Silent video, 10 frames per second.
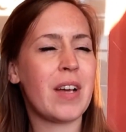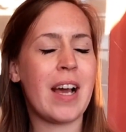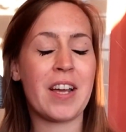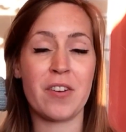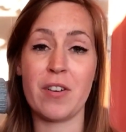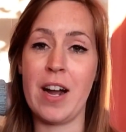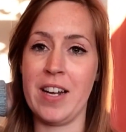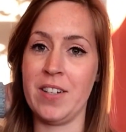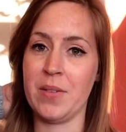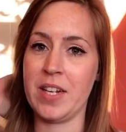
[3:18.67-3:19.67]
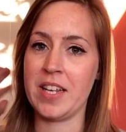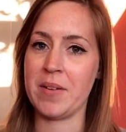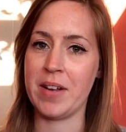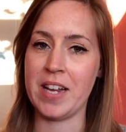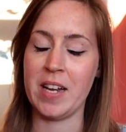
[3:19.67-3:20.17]
I cried when he
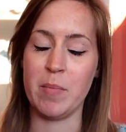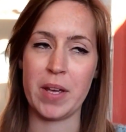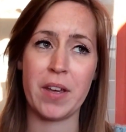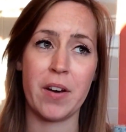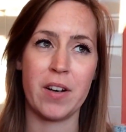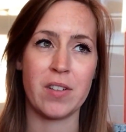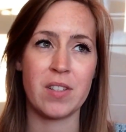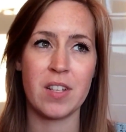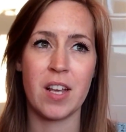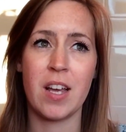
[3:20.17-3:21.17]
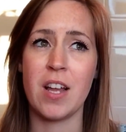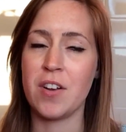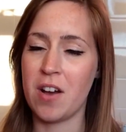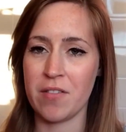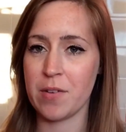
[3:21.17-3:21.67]
went in because, and
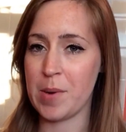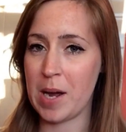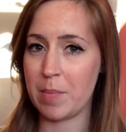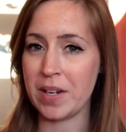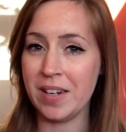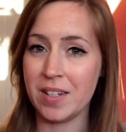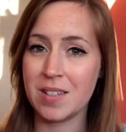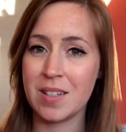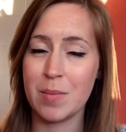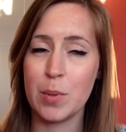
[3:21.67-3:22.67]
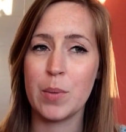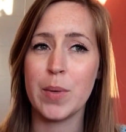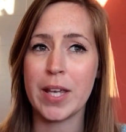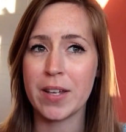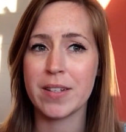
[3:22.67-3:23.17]
not from happiness, but
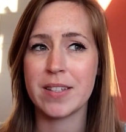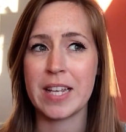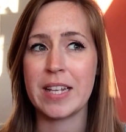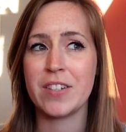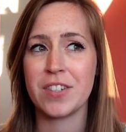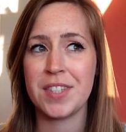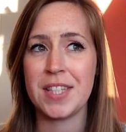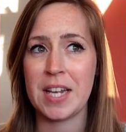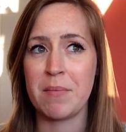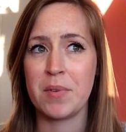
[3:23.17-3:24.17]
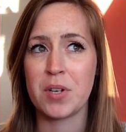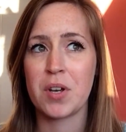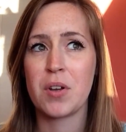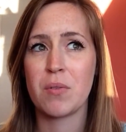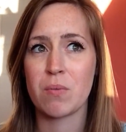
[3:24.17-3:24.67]
because he just seemed
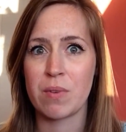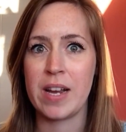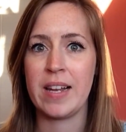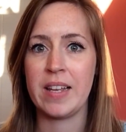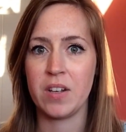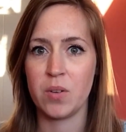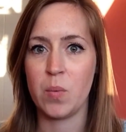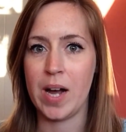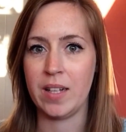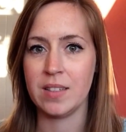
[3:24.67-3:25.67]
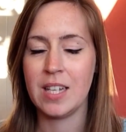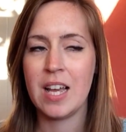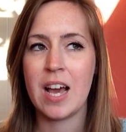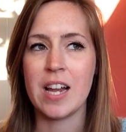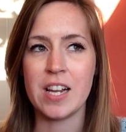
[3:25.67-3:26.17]
really unwell
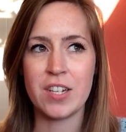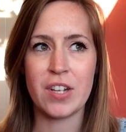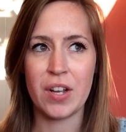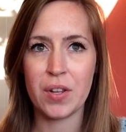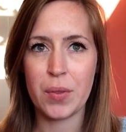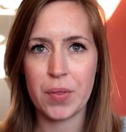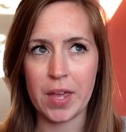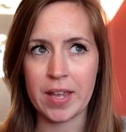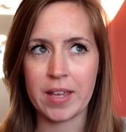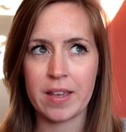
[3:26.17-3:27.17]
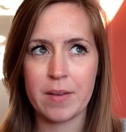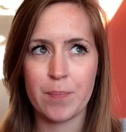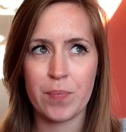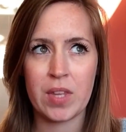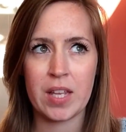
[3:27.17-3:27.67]
and I don't think
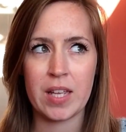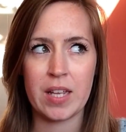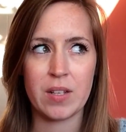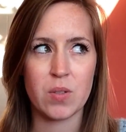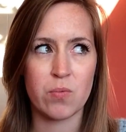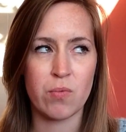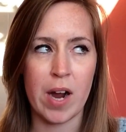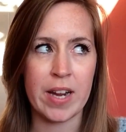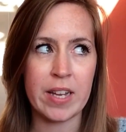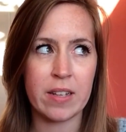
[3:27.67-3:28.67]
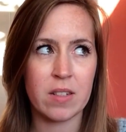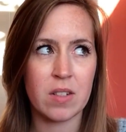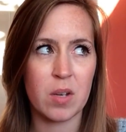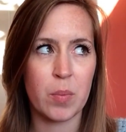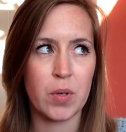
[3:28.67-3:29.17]
it's right
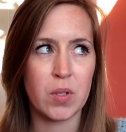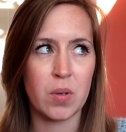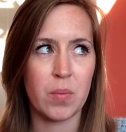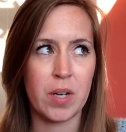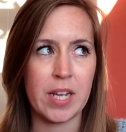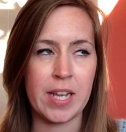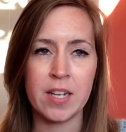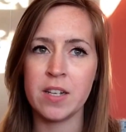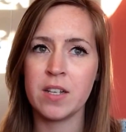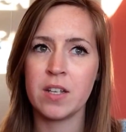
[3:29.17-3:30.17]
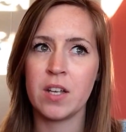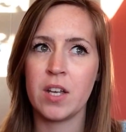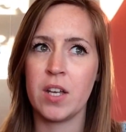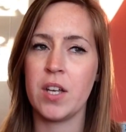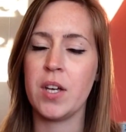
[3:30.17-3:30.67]
to put someone in
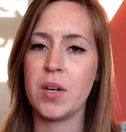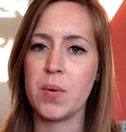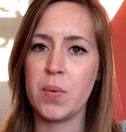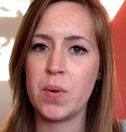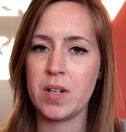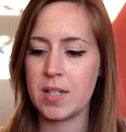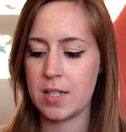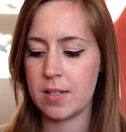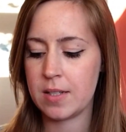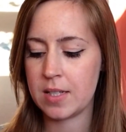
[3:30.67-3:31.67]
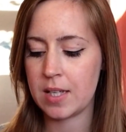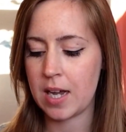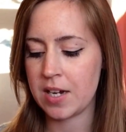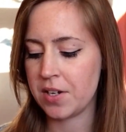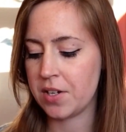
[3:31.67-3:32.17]
who,
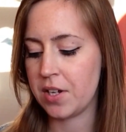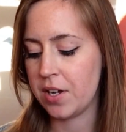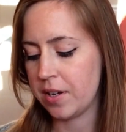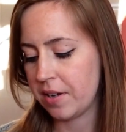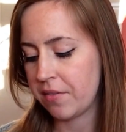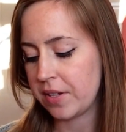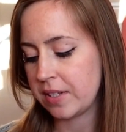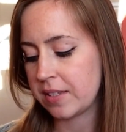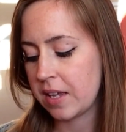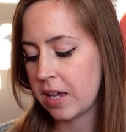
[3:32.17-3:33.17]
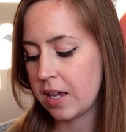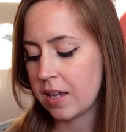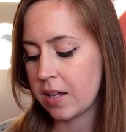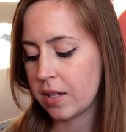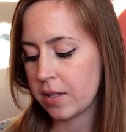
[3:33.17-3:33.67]
I don't know if he's
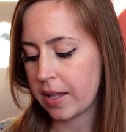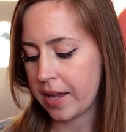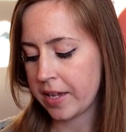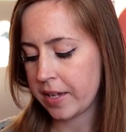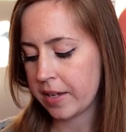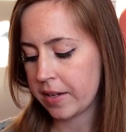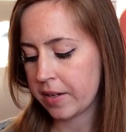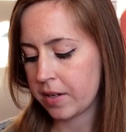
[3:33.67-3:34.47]
like